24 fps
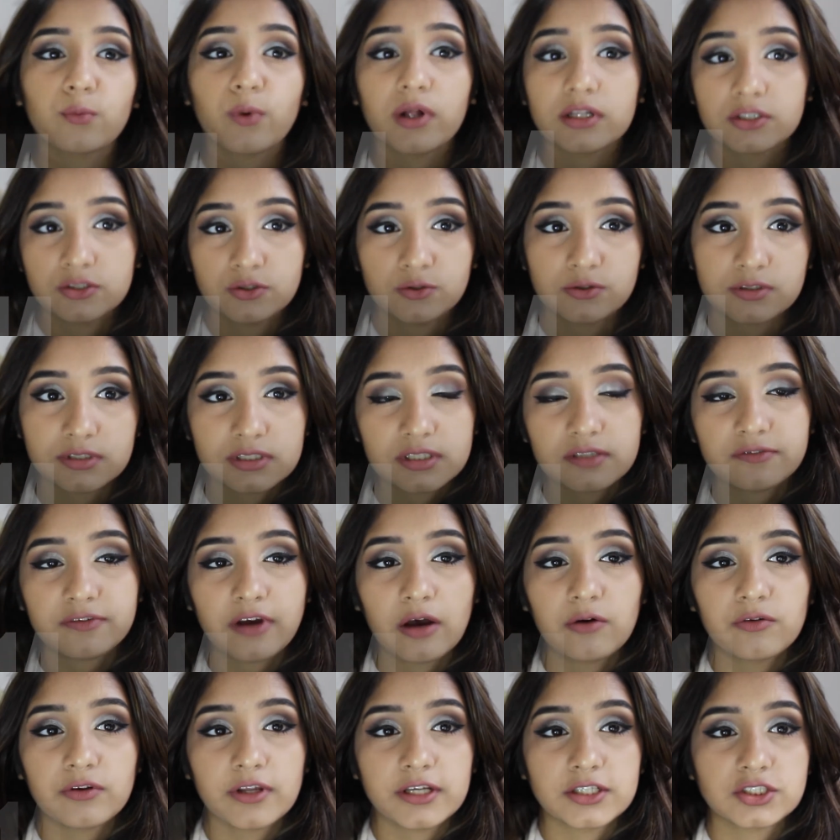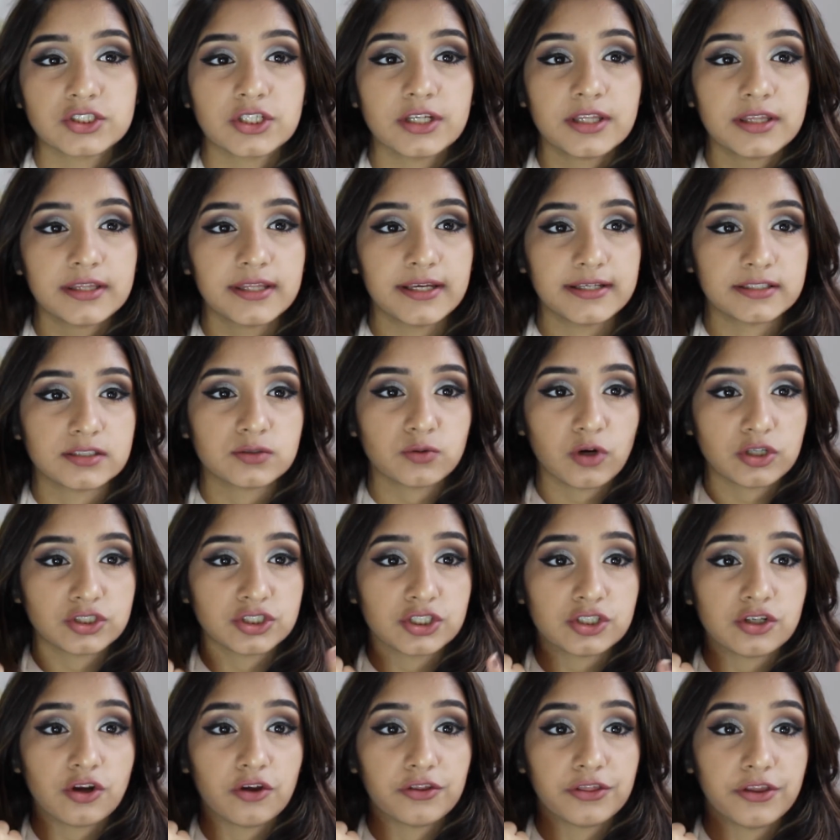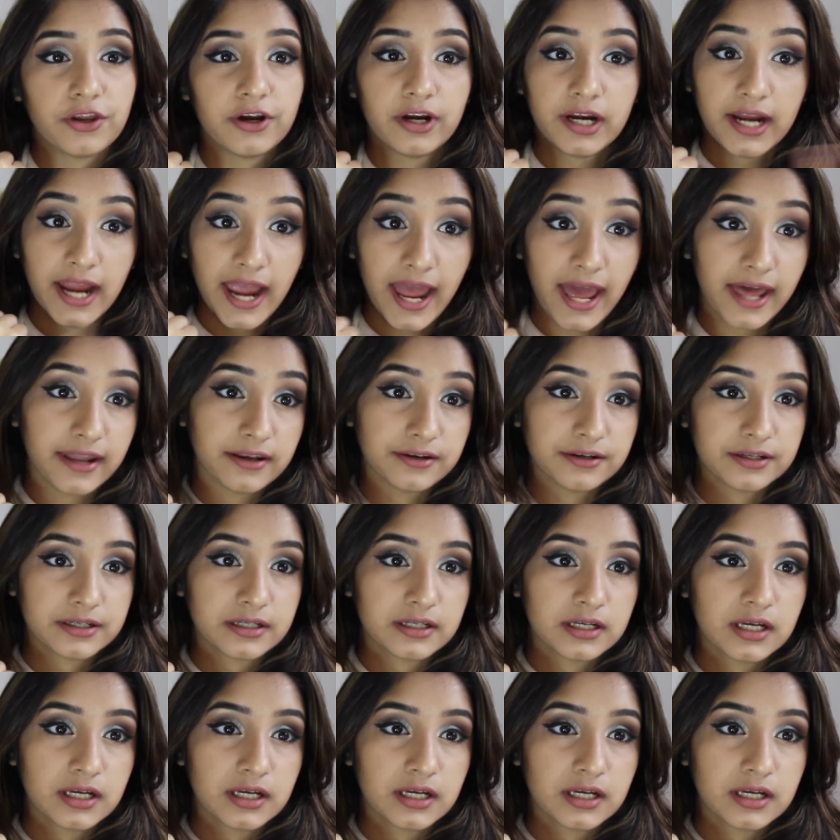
while choosing foundation, they swatch it on their hand.